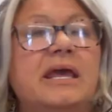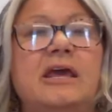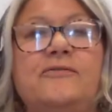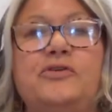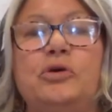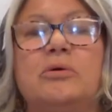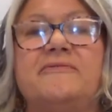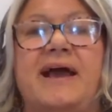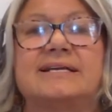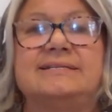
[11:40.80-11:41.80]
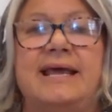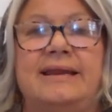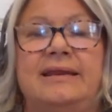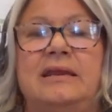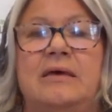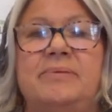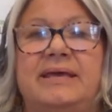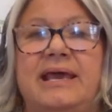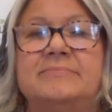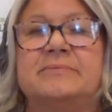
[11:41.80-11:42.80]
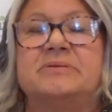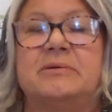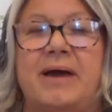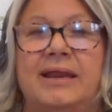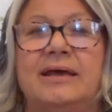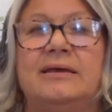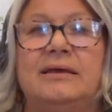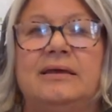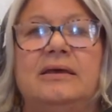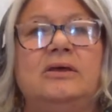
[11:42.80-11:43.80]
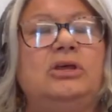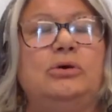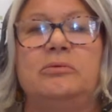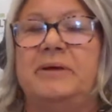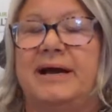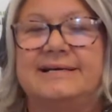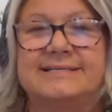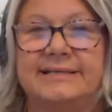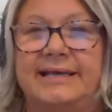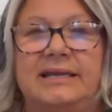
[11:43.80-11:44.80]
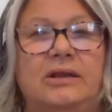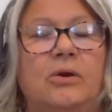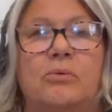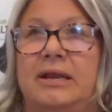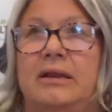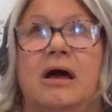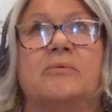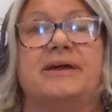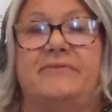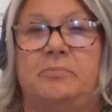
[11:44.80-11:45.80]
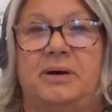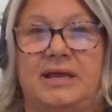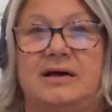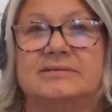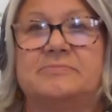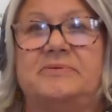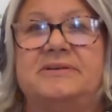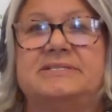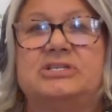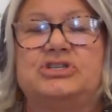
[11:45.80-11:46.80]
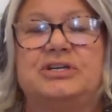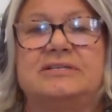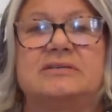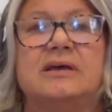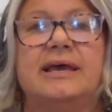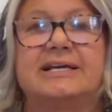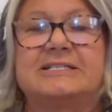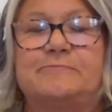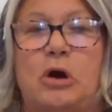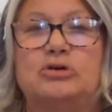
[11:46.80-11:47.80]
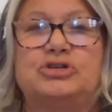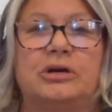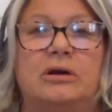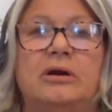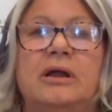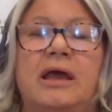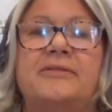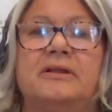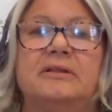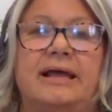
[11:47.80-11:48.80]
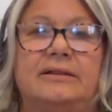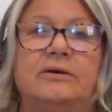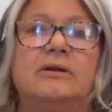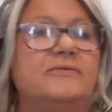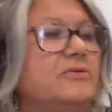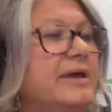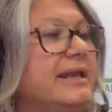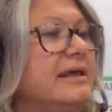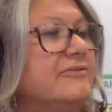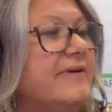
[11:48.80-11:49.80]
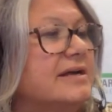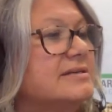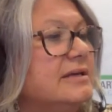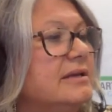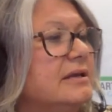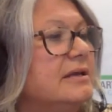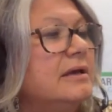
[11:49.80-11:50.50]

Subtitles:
If you were vaccinated and became symptomatic, you would be isolated right along with everybody else. But this is just exposure and the likelihood of you getting infected.